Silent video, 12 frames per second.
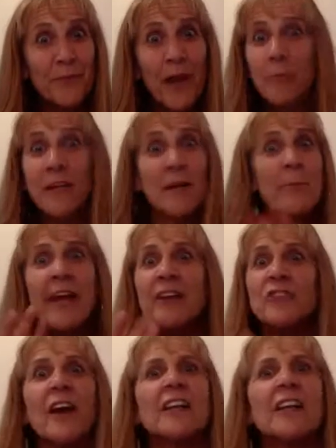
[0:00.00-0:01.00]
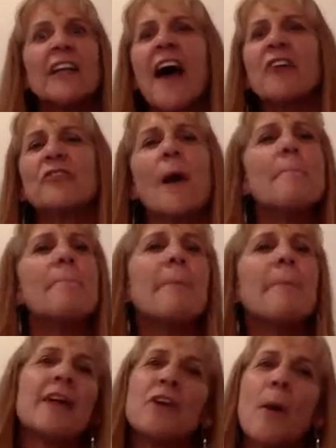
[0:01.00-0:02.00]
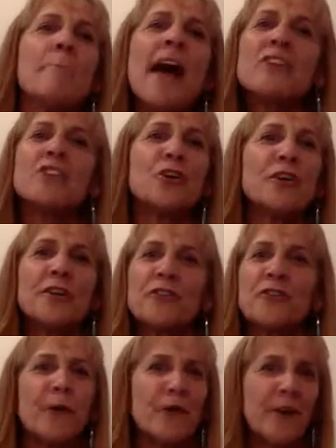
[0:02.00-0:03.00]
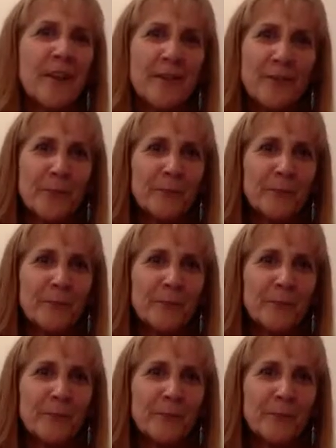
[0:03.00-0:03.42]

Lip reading: I mean, it makes a class a magical experience.